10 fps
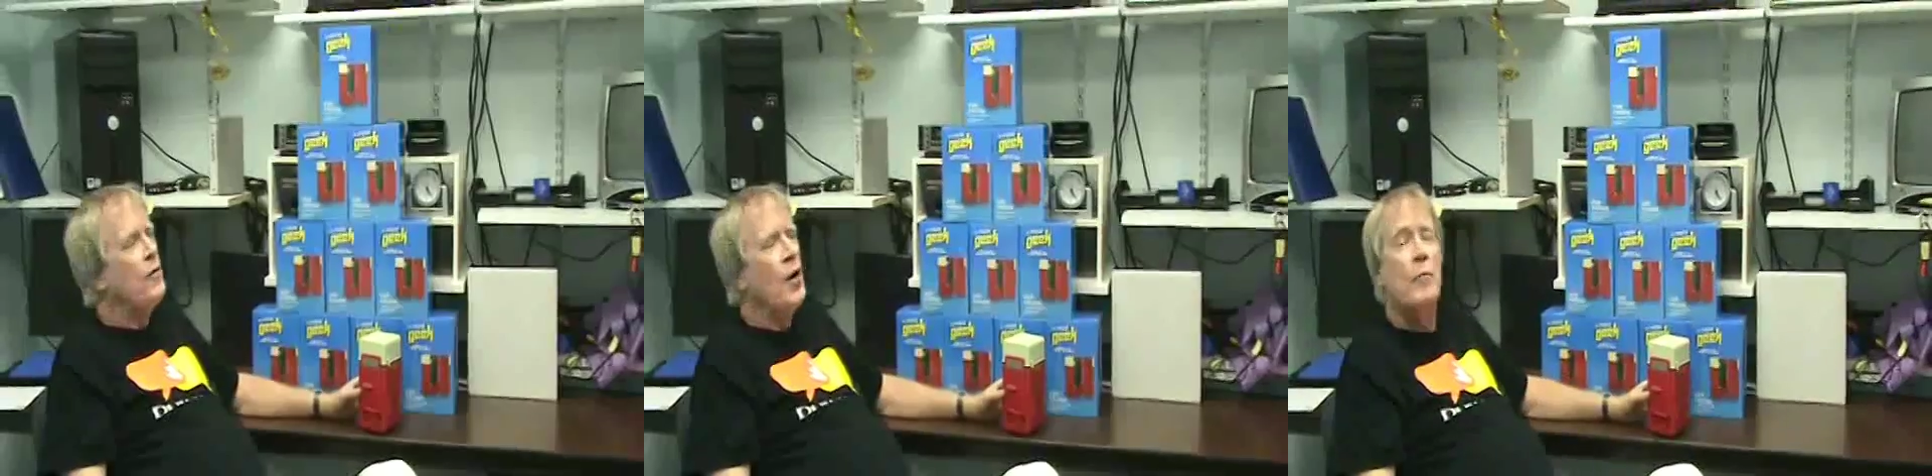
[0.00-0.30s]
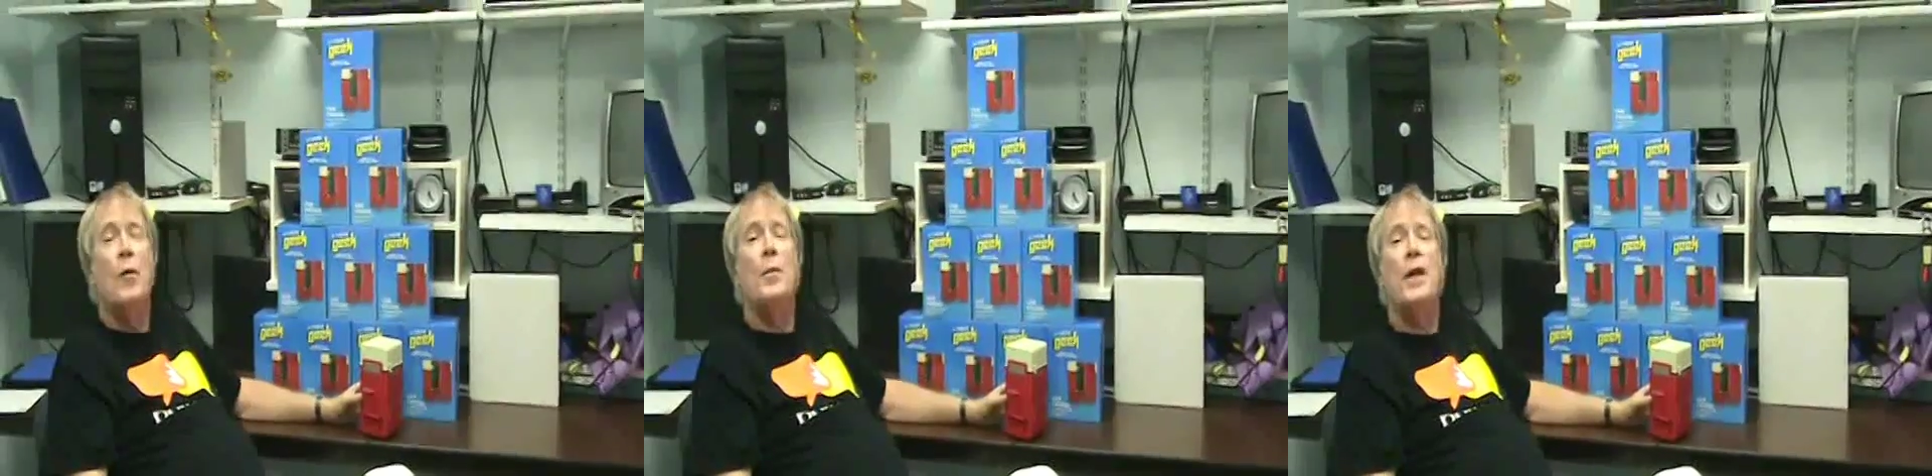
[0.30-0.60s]
few of
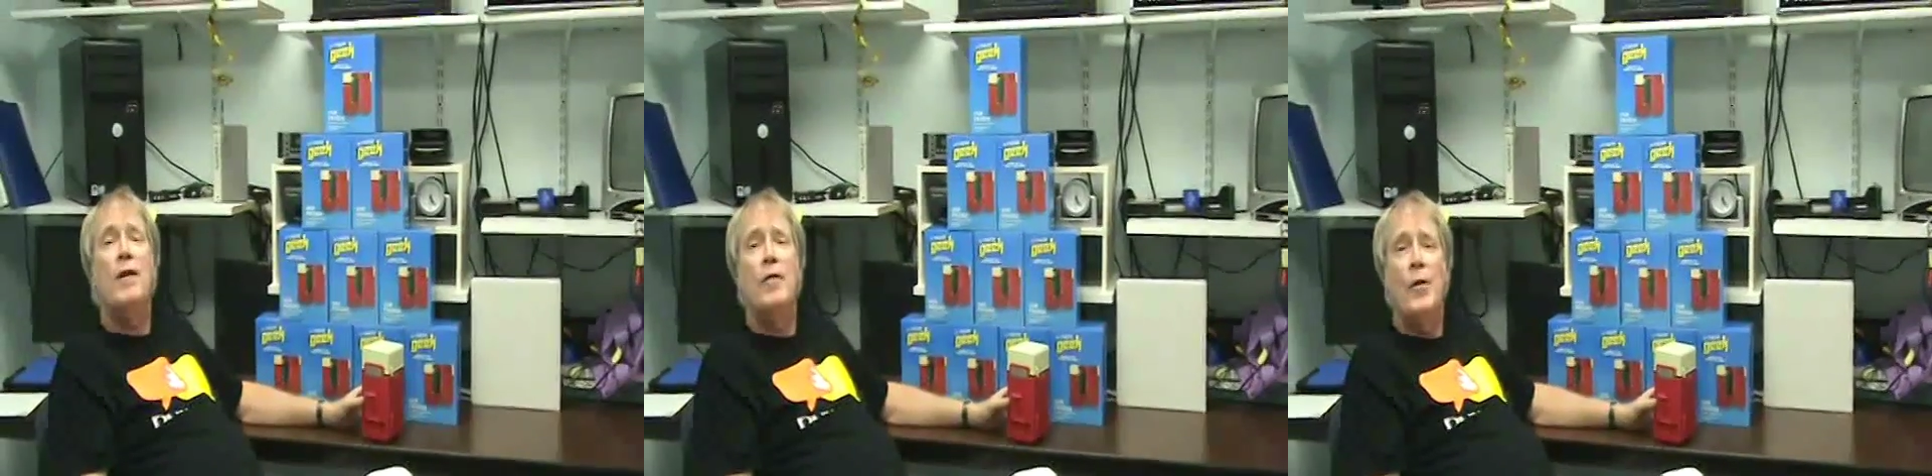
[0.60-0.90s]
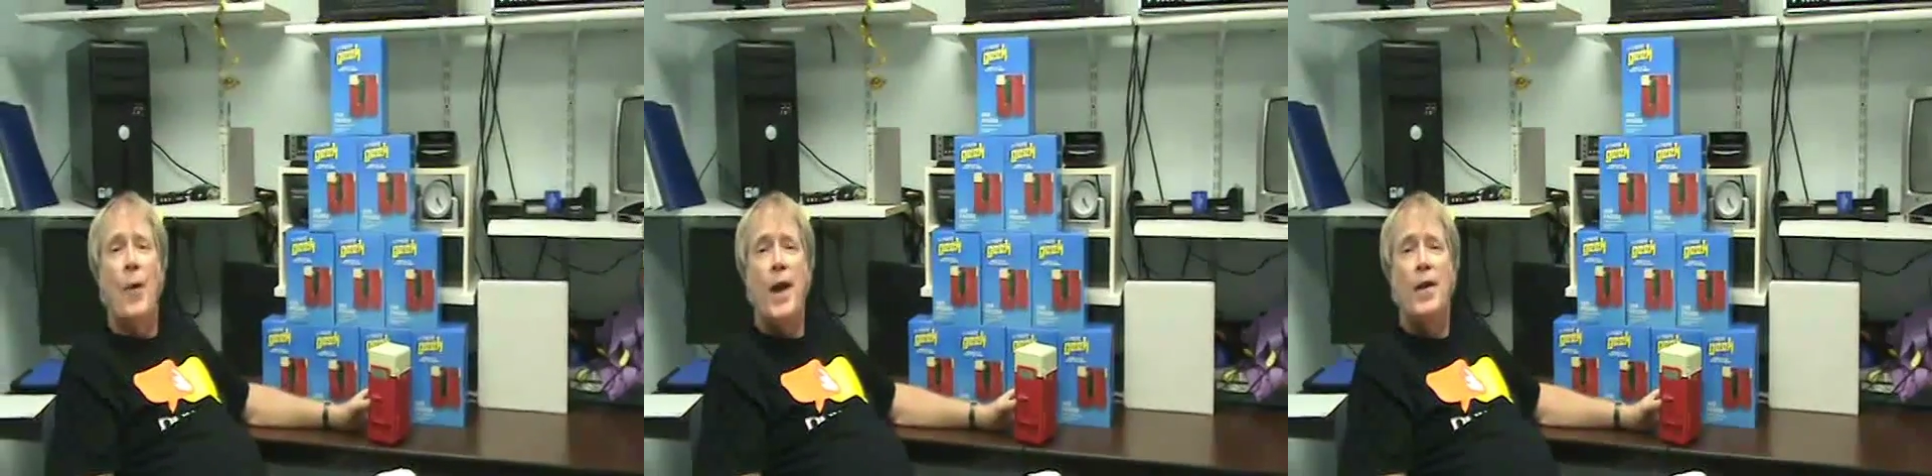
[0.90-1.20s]
them will be given
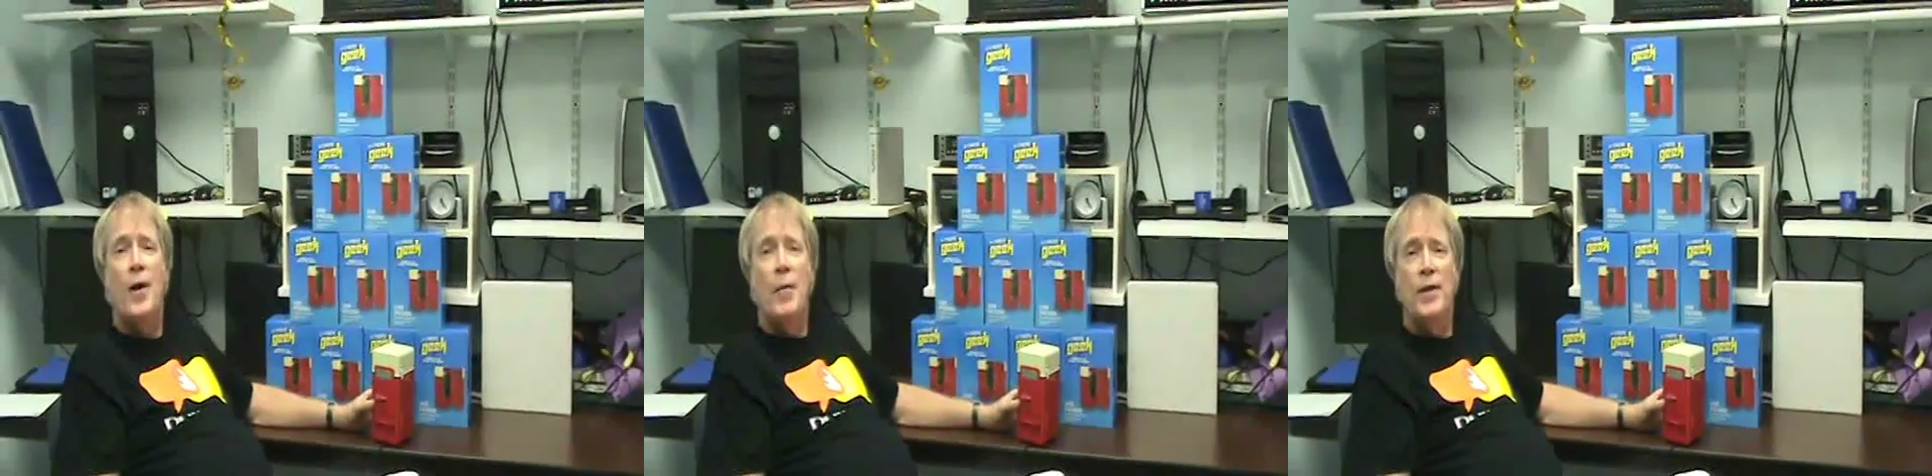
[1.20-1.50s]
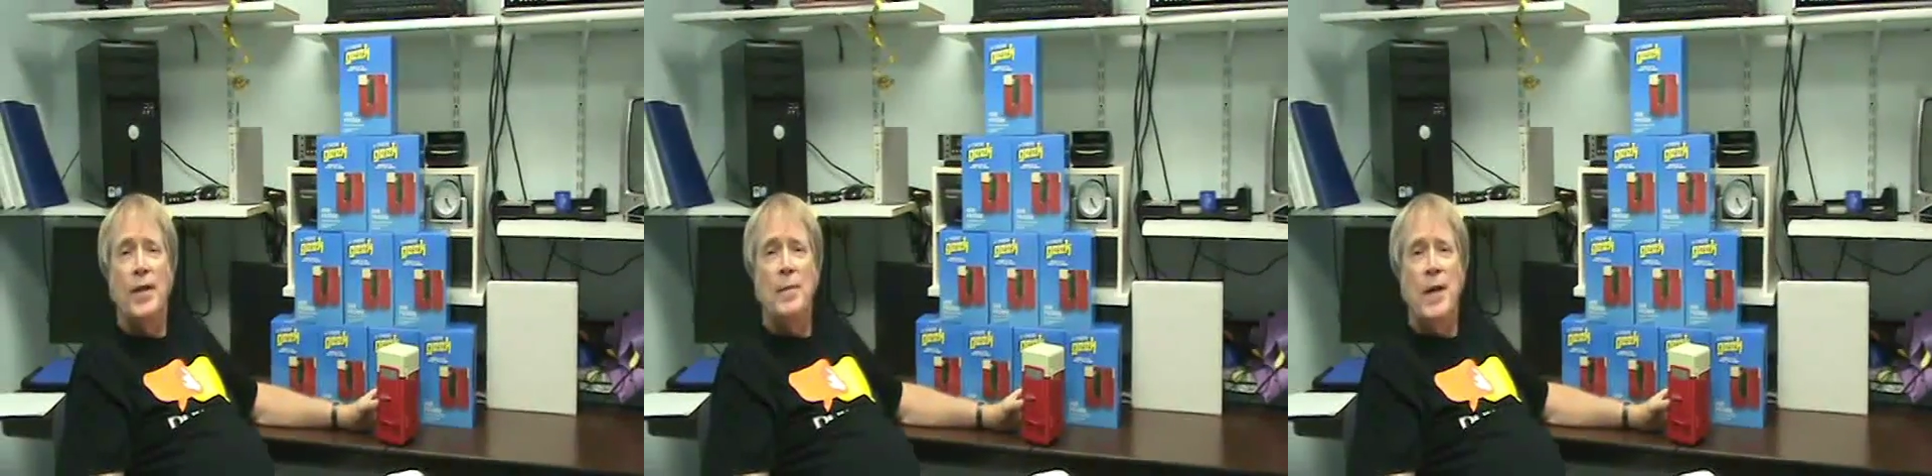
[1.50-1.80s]
away at our
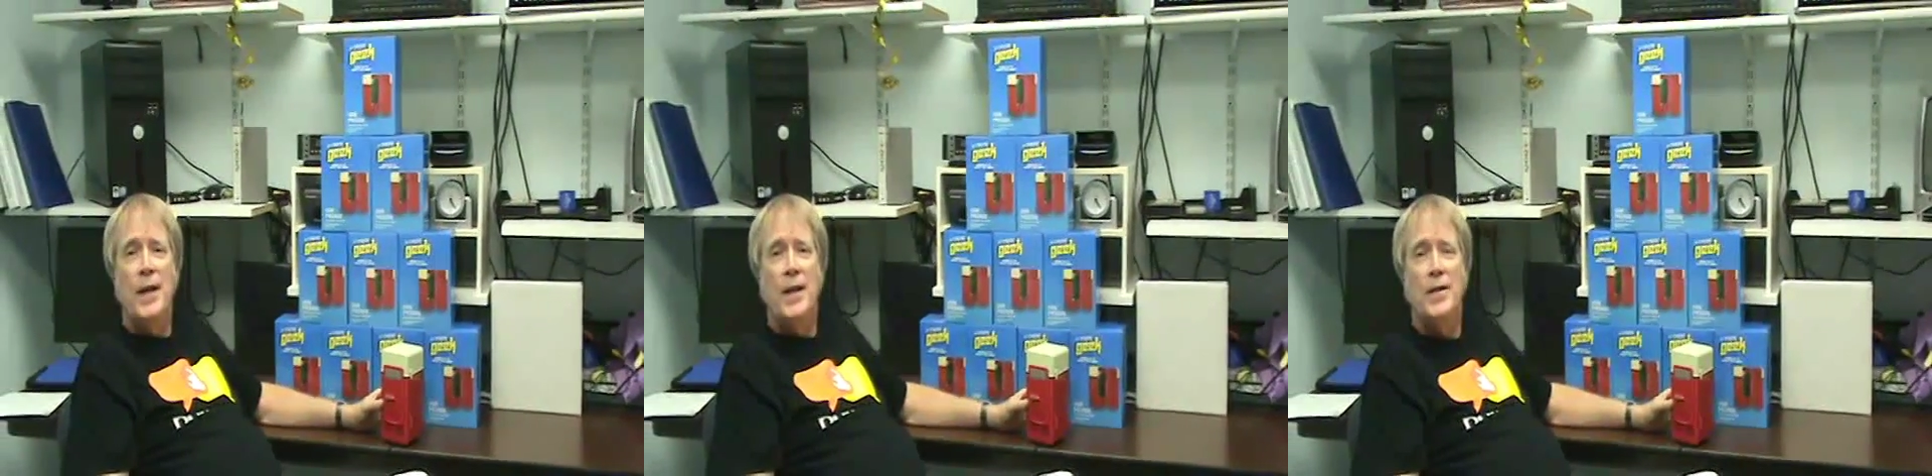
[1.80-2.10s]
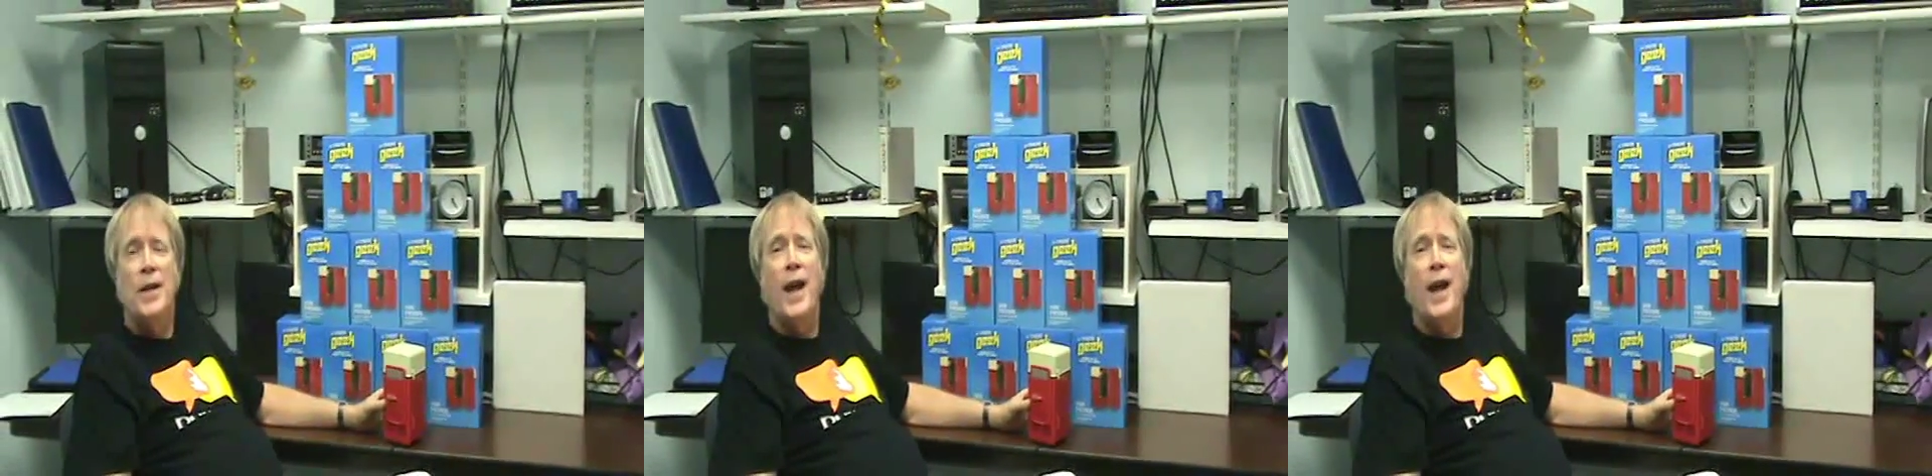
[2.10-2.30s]
monthly meetings